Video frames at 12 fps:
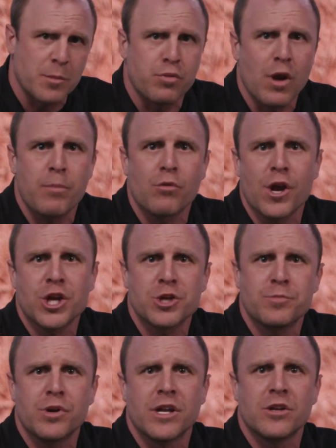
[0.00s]
the
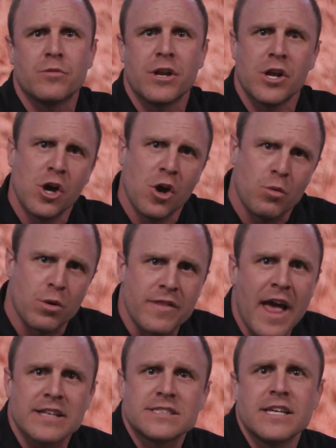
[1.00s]
preparation put into it, when
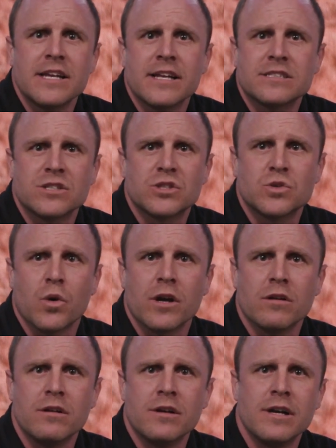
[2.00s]
that seed hits the
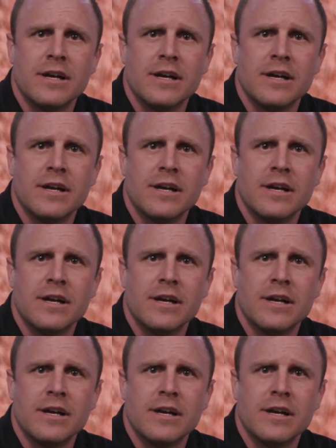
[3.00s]
soil,